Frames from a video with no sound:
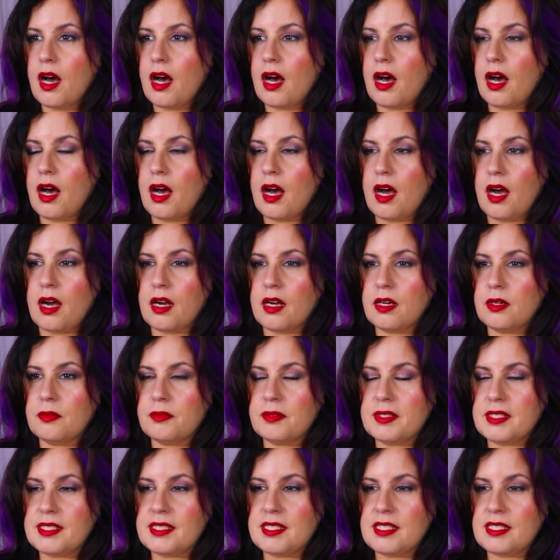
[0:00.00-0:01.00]
Ah,
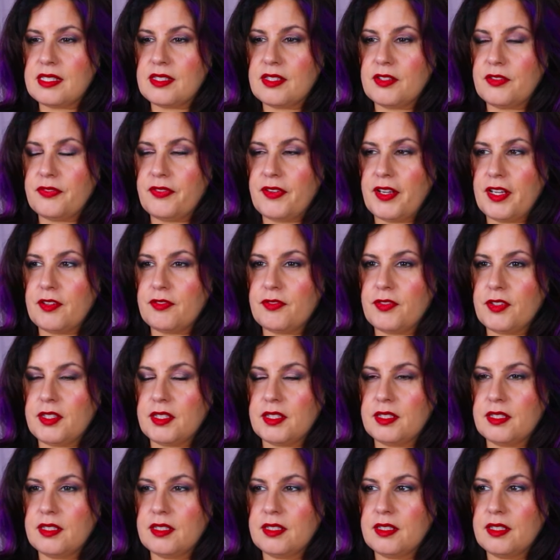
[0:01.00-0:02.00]
was this the
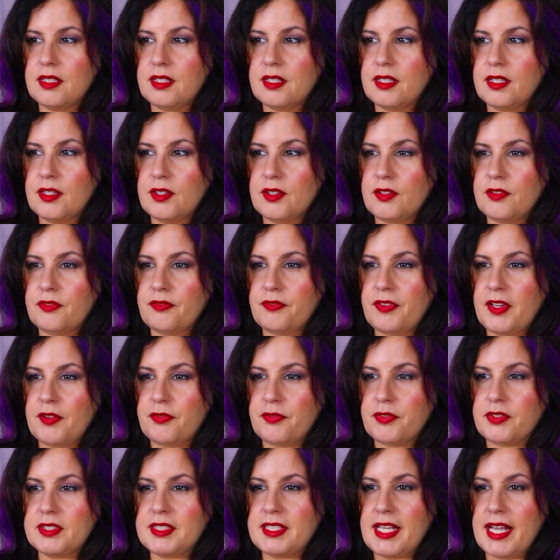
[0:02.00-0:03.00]

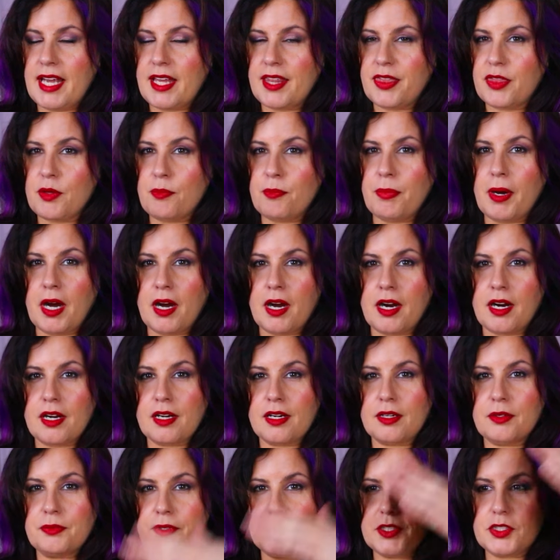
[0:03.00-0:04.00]
fateful day at the
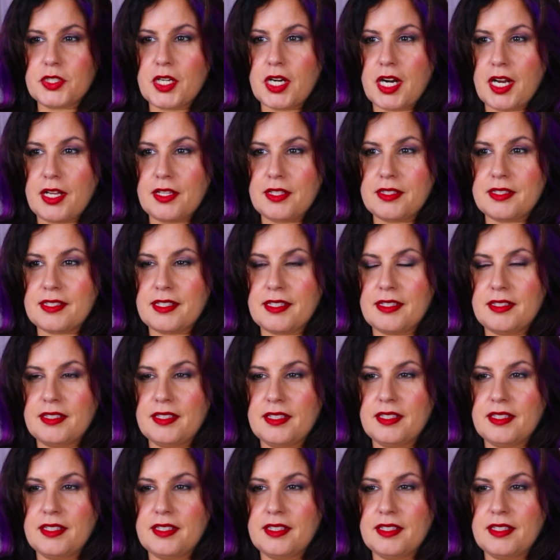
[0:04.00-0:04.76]
bar when Charles